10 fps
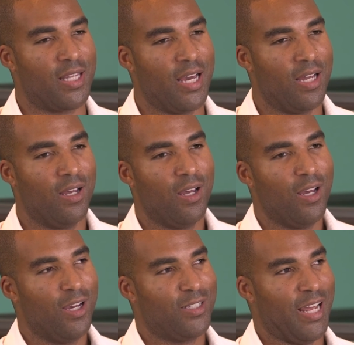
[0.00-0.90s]
that
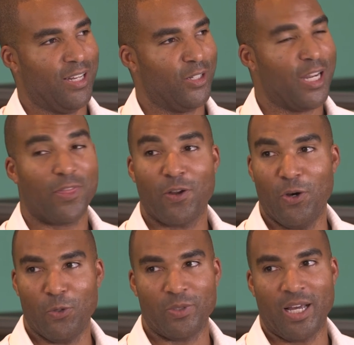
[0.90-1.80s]
to look at their
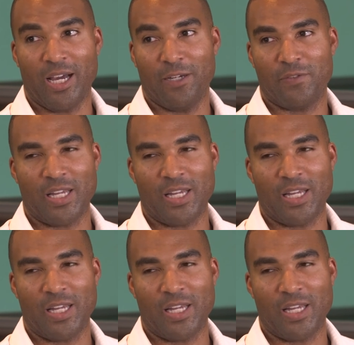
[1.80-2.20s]
own lives.